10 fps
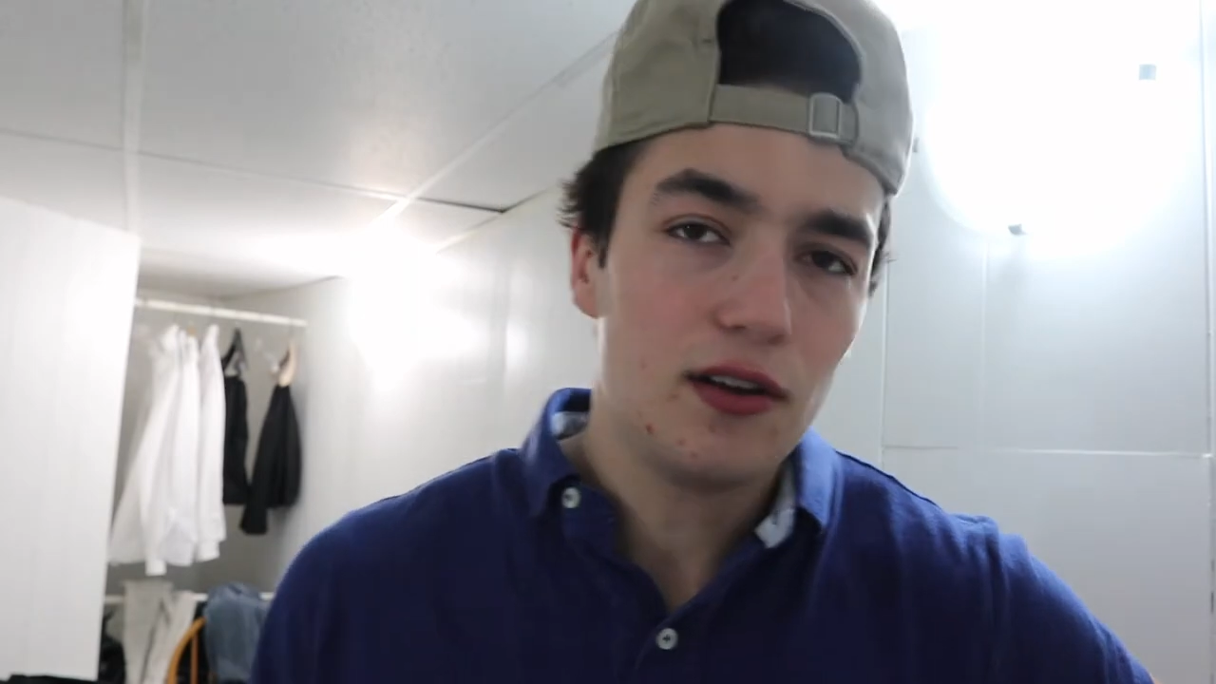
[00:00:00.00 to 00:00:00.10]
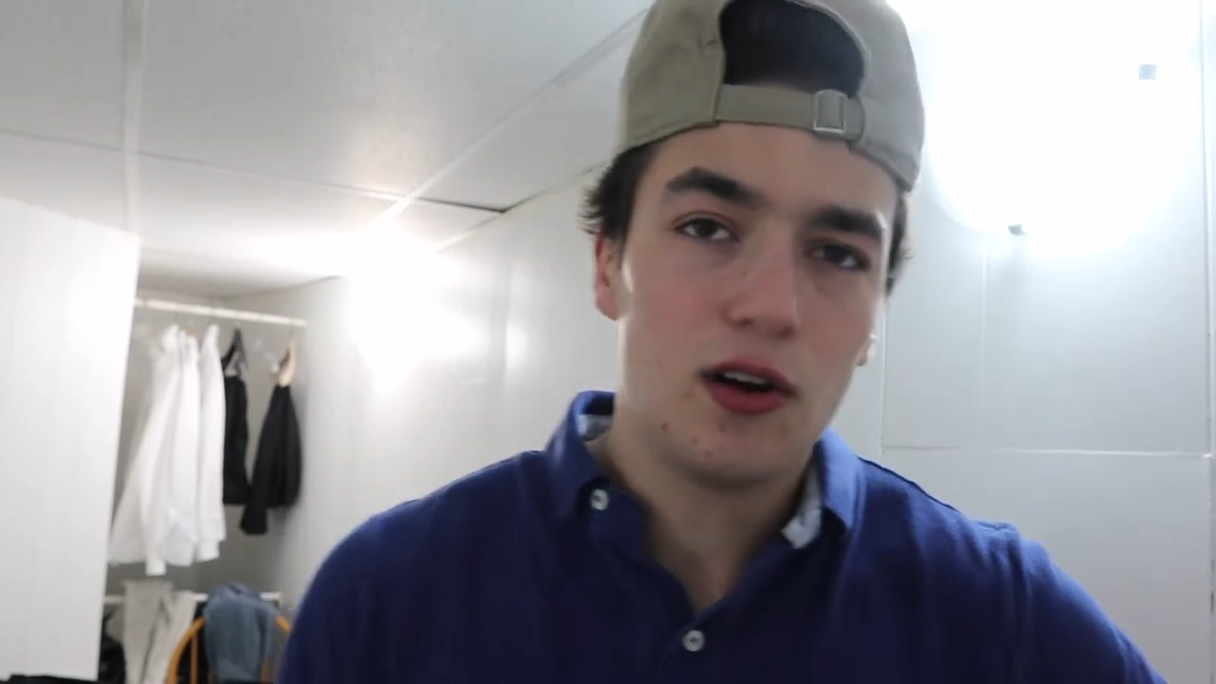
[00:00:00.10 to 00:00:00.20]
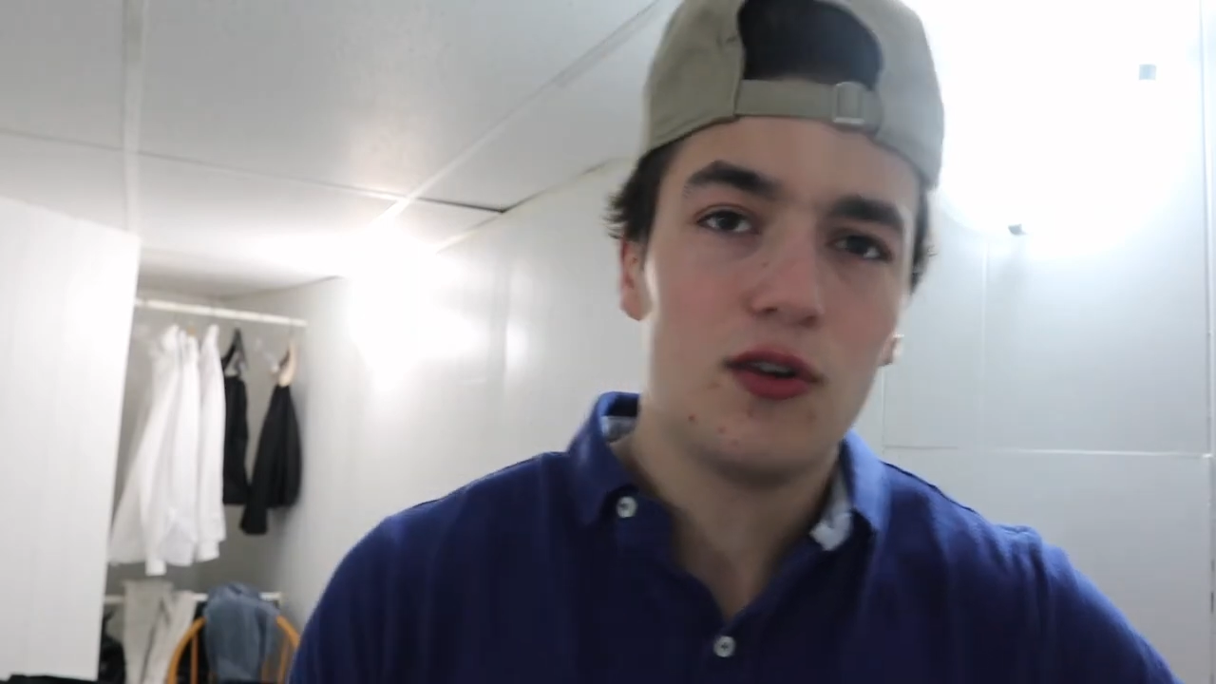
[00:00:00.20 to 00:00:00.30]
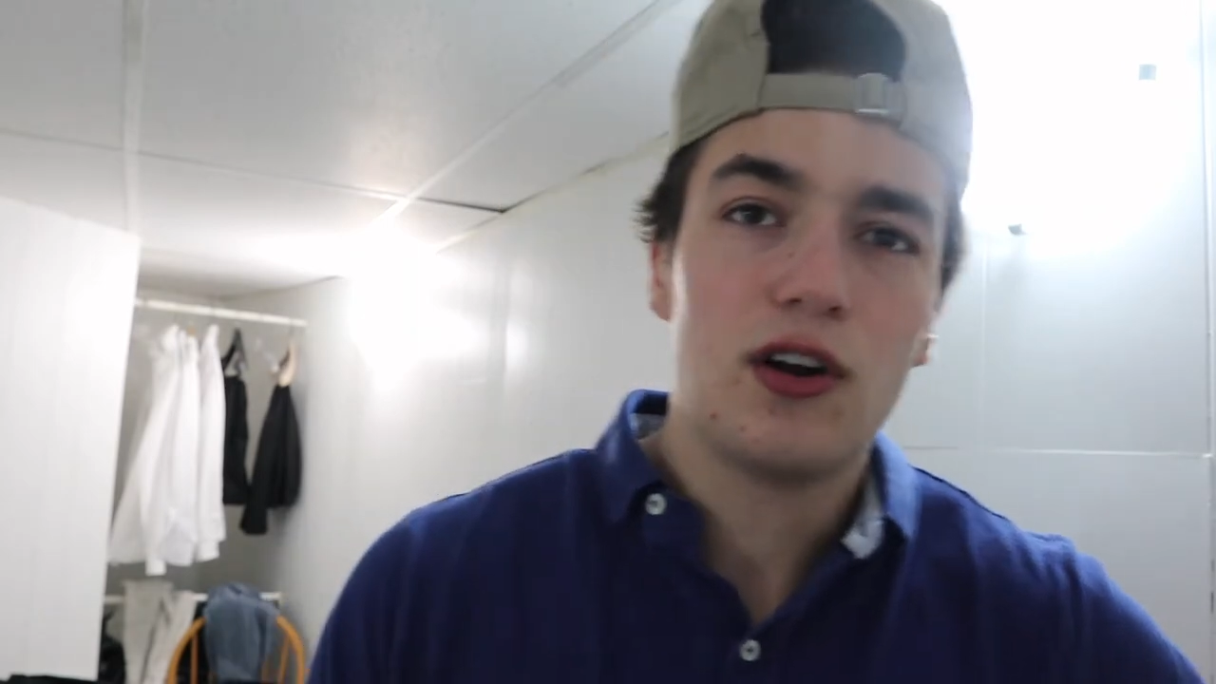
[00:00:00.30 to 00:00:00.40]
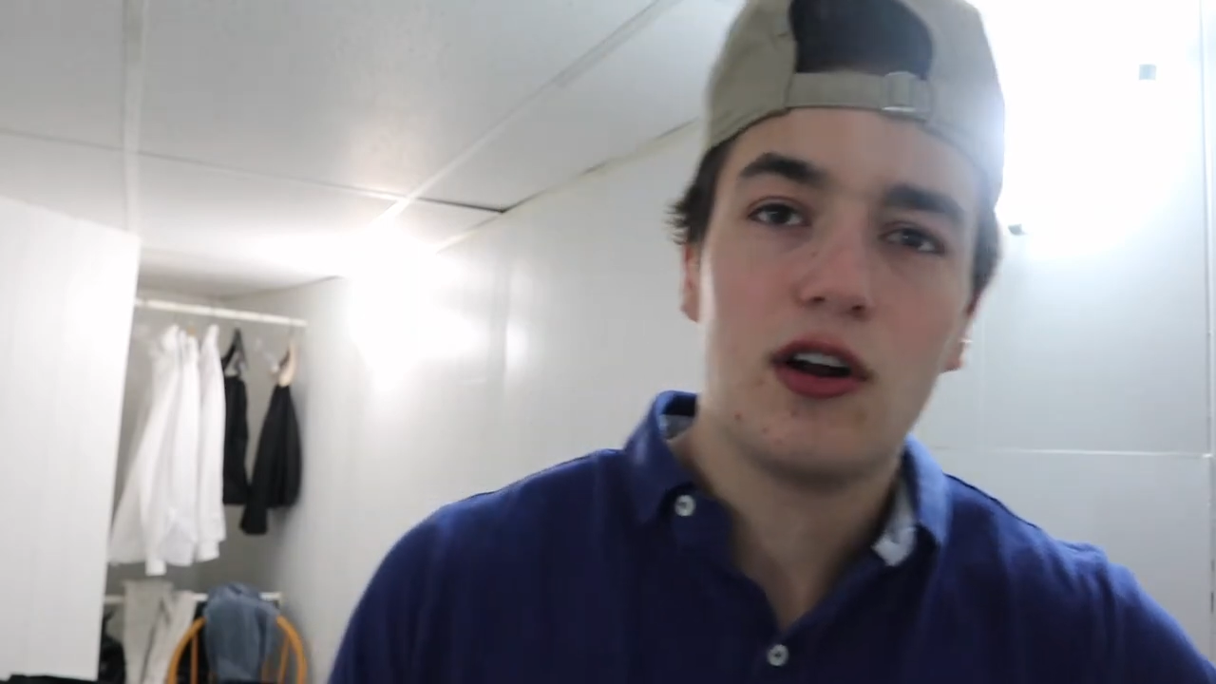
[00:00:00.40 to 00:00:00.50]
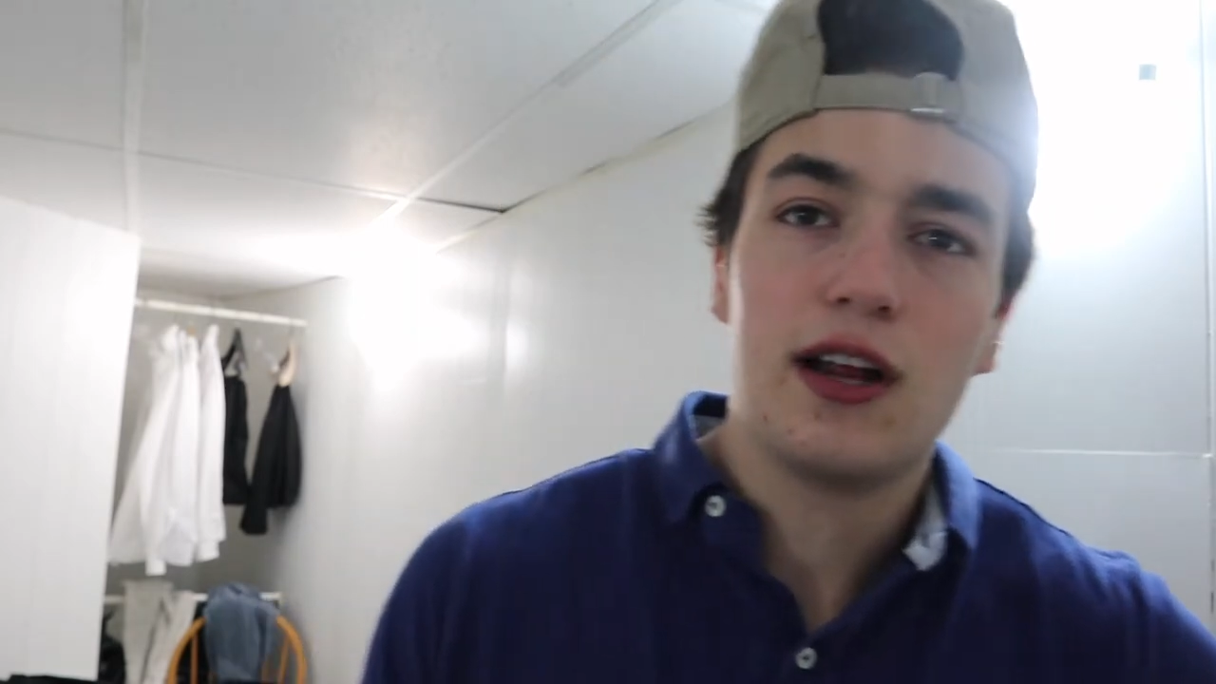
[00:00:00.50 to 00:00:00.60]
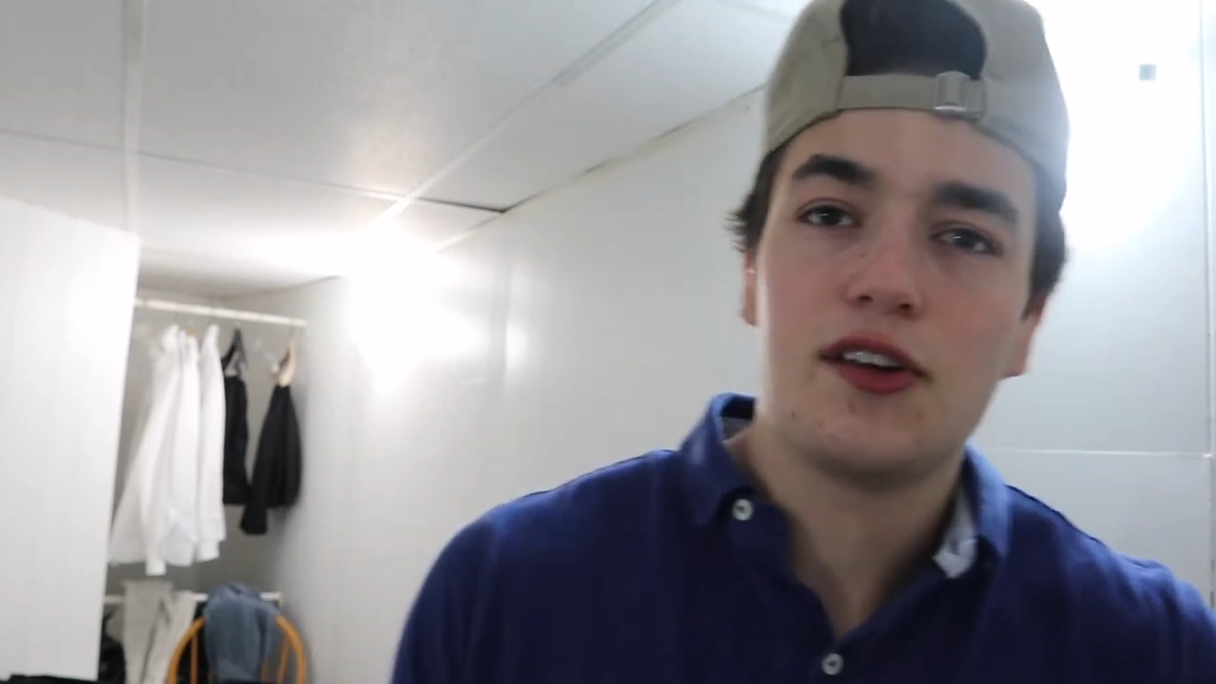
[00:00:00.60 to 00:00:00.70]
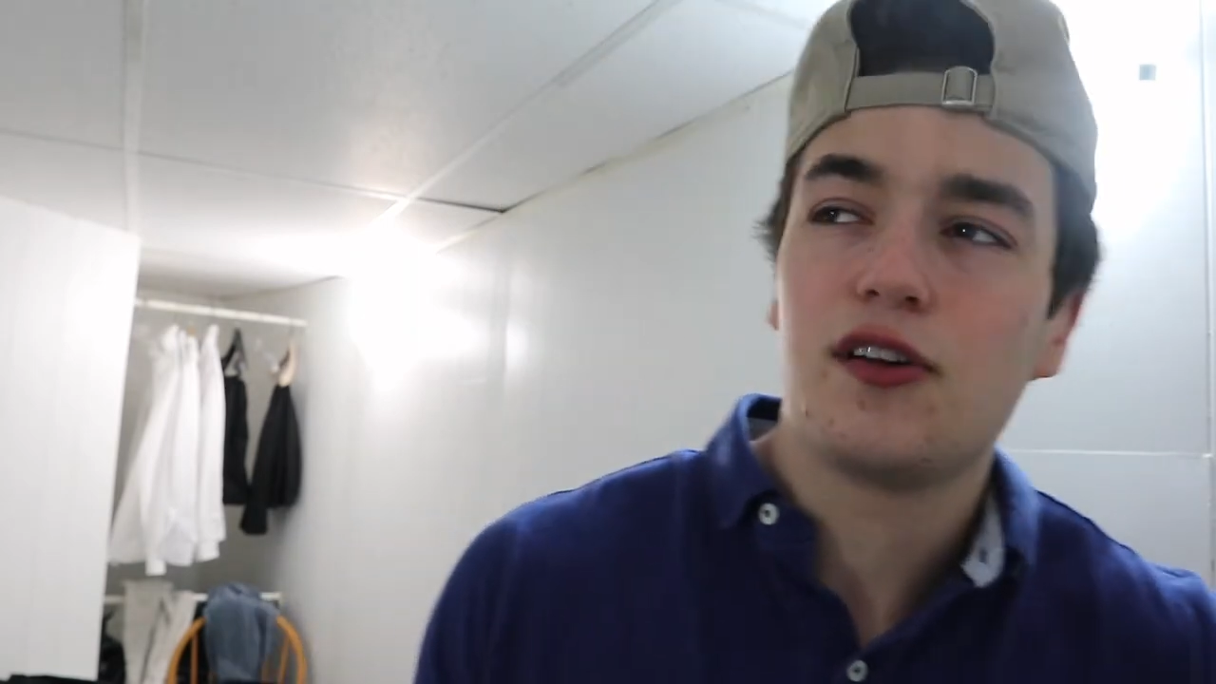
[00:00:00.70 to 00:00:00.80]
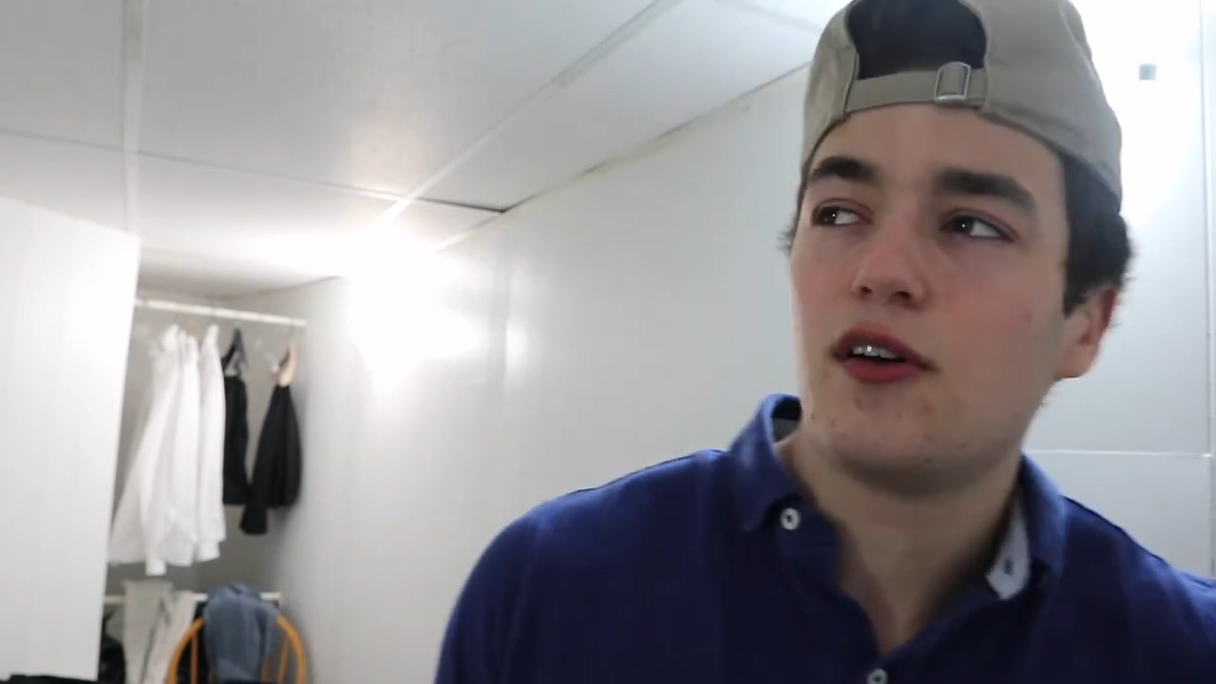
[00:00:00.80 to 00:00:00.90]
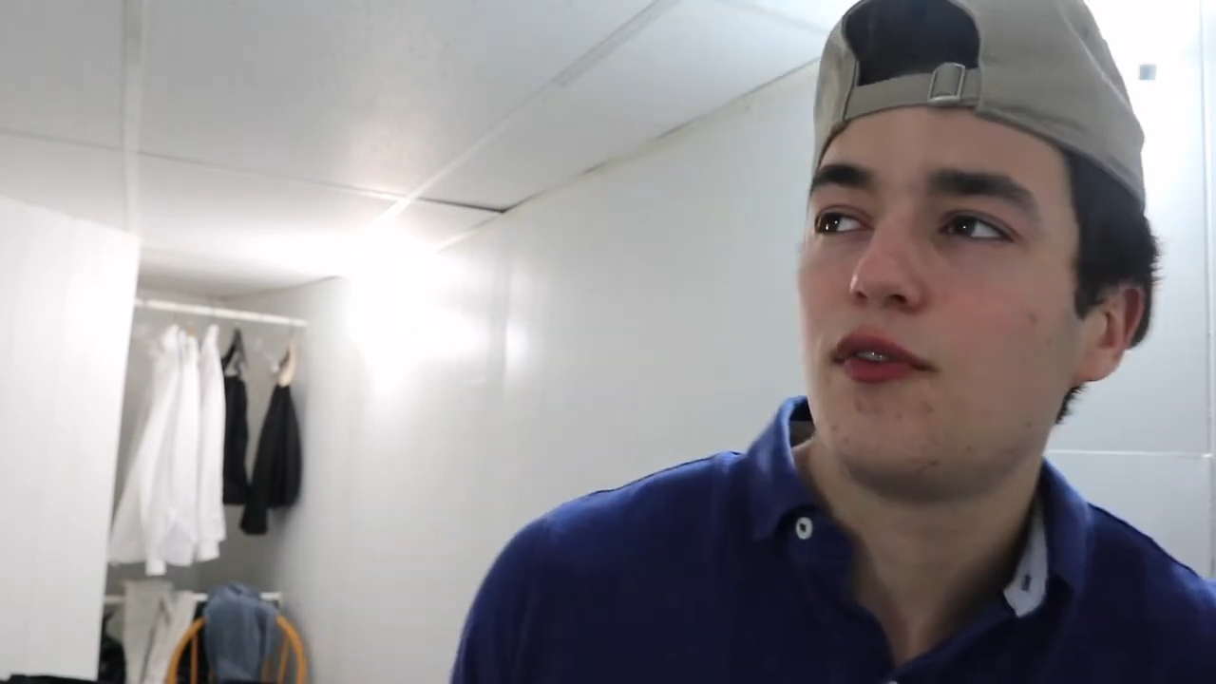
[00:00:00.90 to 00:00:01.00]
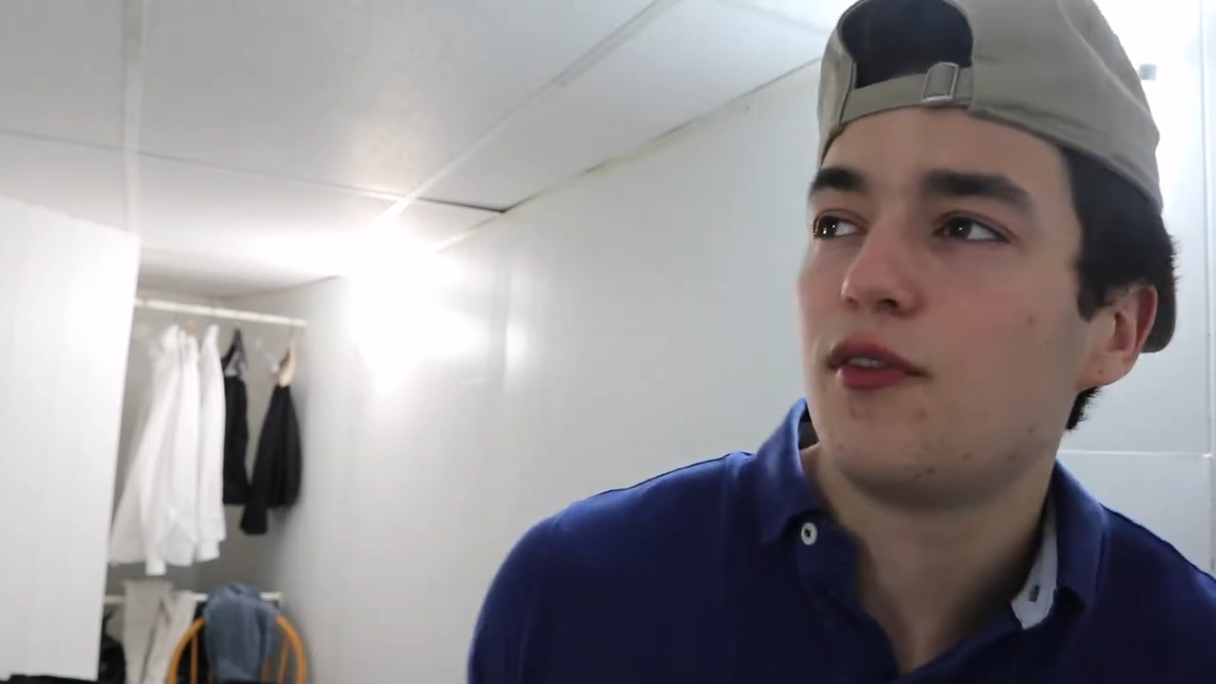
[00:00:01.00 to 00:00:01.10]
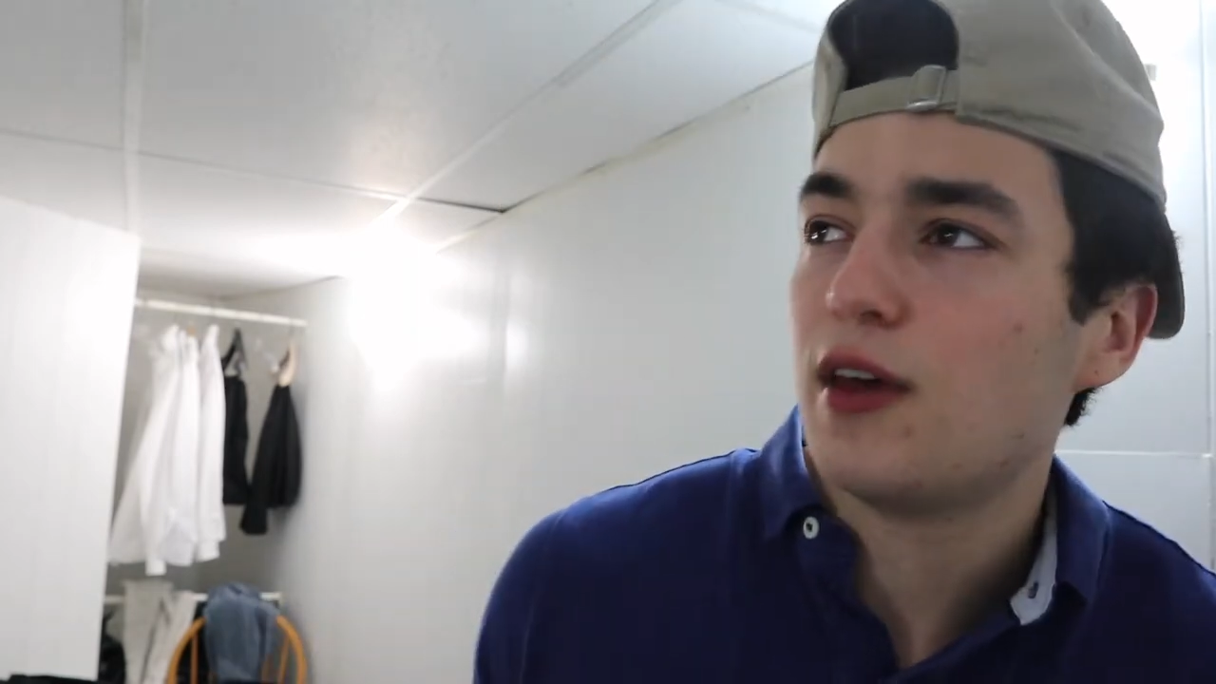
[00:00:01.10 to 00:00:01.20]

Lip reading: you know, did all that stuff.